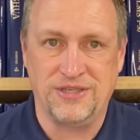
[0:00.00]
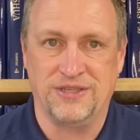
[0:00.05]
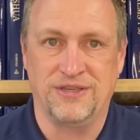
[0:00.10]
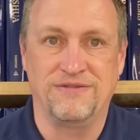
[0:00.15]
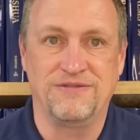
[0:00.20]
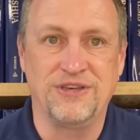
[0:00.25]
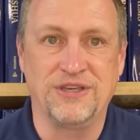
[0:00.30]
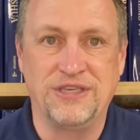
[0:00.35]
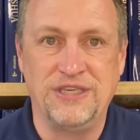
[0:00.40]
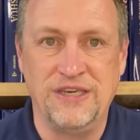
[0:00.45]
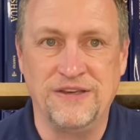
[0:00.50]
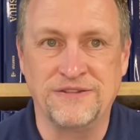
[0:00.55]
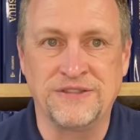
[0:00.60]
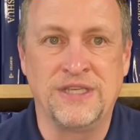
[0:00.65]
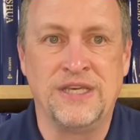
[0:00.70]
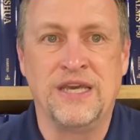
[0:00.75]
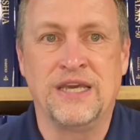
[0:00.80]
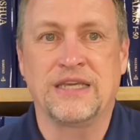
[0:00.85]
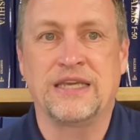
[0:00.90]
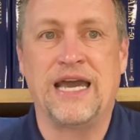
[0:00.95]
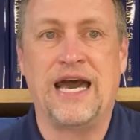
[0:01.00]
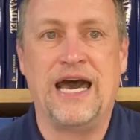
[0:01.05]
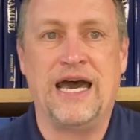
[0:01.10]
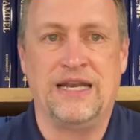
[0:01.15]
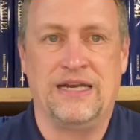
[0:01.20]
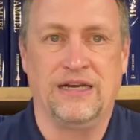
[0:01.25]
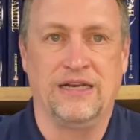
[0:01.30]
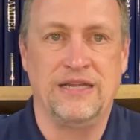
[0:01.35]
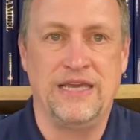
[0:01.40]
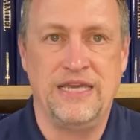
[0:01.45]
Of the gifts,
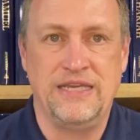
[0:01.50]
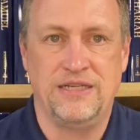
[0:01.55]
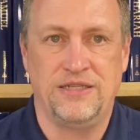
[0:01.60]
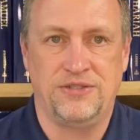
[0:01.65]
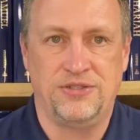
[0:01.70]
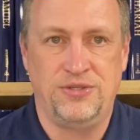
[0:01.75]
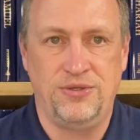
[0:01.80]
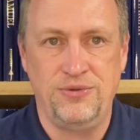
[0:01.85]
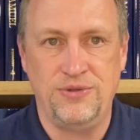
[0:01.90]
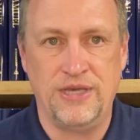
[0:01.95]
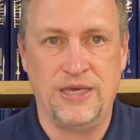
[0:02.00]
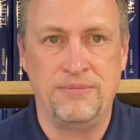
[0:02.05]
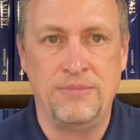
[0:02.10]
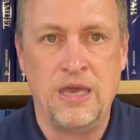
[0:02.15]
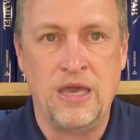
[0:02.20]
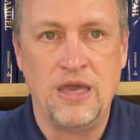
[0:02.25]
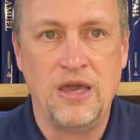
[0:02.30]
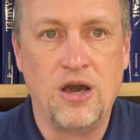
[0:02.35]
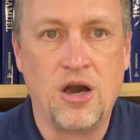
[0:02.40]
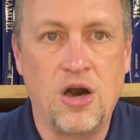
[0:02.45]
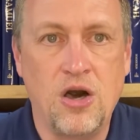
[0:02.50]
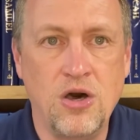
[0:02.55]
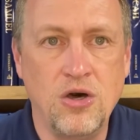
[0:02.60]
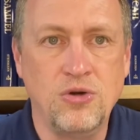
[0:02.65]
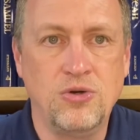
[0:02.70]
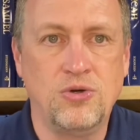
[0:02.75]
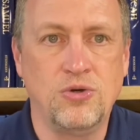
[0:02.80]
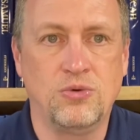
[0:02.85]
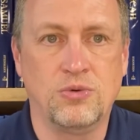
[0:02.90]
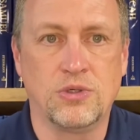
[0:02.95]
God laid it to them, all
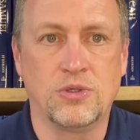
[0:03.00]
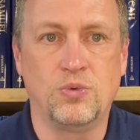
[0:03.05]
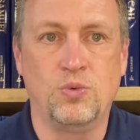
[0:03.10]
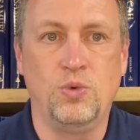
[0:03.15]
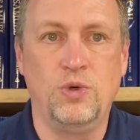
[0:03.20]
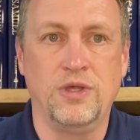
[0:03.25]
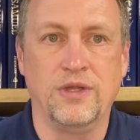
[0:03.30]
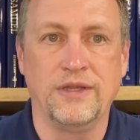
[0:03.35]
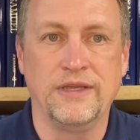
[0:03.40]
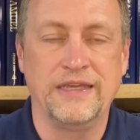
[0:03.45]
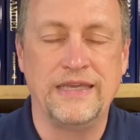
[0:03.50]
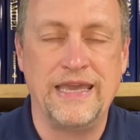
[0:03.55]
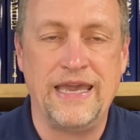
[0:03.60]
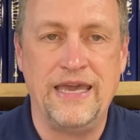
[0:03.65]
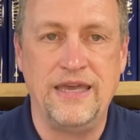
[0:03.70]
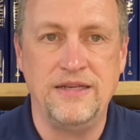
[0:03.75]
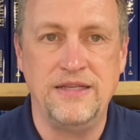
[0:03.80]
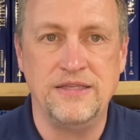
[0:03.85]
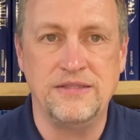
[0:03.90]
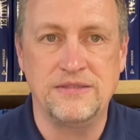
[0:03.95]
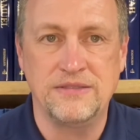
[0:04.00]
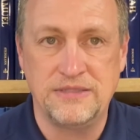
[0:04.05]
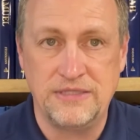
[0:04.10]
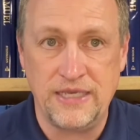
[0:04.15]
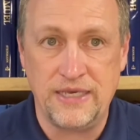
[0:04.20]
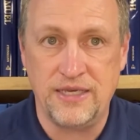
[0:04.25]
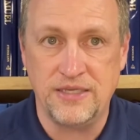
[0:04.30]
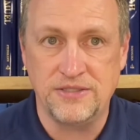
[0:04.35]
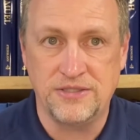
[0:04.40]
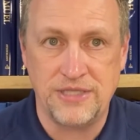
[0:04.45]
who were willing. And it
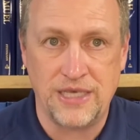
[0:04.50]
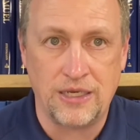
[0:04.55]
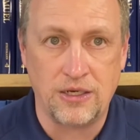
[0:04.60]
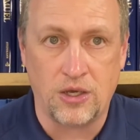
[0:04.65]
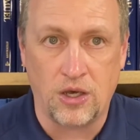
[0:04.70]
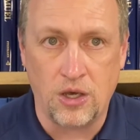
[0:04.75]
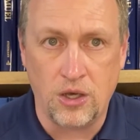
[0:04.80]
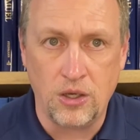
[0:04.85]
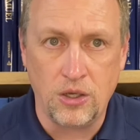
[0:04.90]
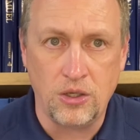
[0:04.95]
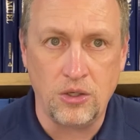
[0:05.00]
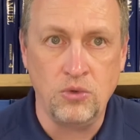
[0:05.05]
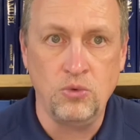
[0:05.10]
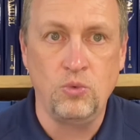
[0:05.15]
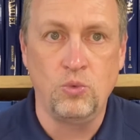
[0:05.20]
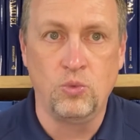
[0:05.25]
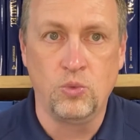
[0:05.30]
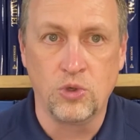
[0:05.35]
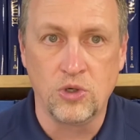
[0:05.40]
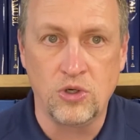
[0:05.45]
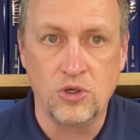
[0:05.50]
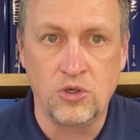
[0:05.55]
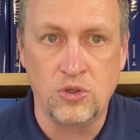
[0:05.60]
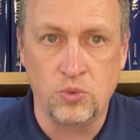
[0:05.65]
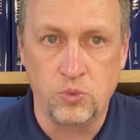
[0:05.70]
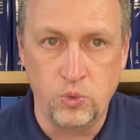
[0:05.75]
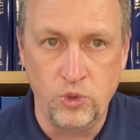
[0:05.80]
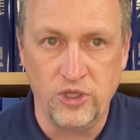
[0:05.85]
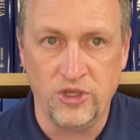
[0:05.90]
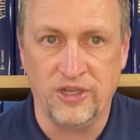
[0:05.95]
says that all were
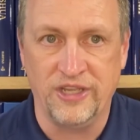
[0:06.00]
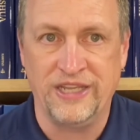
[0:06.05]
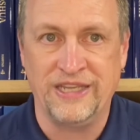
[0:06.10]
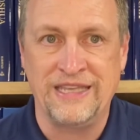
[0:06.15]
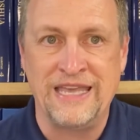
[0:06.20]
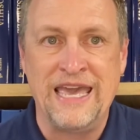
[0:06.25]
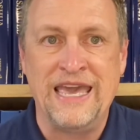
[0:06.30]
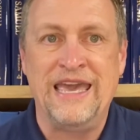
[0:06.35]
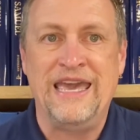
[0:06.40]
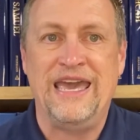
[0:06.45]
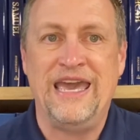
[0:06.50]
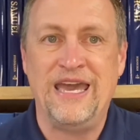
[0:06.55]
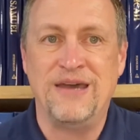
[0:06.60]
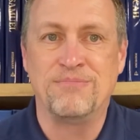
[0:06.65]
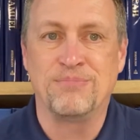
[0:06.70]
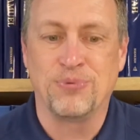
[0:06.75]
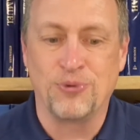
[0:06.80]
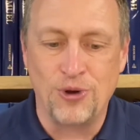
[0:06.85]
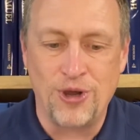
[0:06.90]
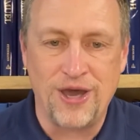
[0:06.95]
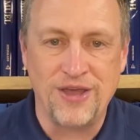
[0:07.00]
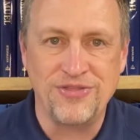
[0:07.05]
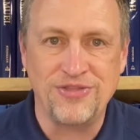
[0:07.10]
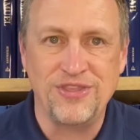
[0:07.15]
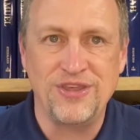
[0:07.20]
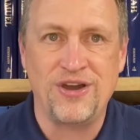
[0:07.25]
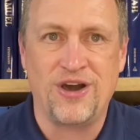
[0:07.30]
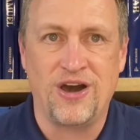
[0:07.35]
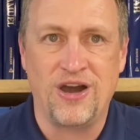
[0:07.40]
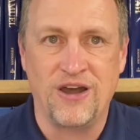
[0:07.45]
willing and brought
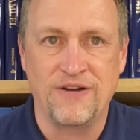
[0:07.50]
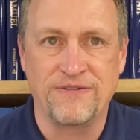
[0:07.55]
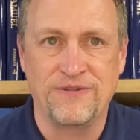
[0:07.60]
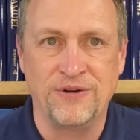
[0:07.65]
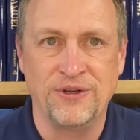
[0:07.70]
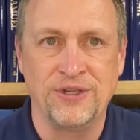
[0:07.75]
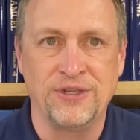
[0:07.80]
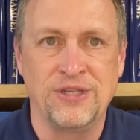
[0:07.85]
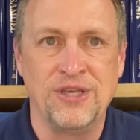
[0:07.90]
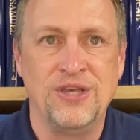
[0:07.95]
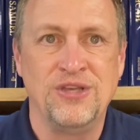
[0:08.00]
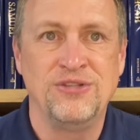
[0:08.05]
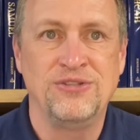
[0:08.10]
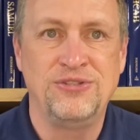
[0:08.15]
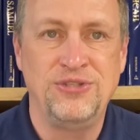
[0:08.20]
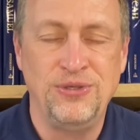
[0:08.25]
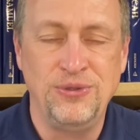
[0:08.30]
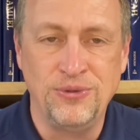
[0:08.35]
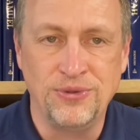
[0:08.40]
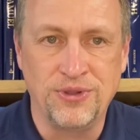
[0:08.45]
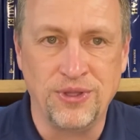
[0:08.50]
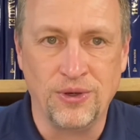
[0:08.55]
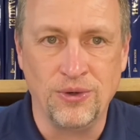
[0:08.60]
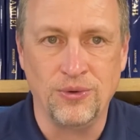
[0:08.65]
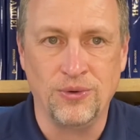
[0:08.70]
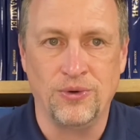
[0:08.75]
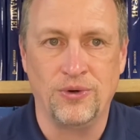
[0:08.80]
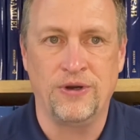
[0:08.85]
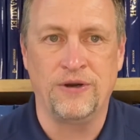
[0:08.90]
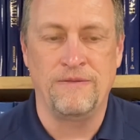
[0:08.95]
the offering to the
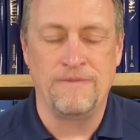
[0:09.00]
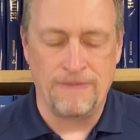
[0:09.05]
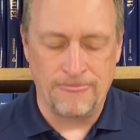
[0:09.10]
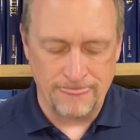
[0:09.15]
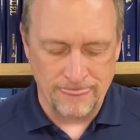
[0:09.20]
Lord.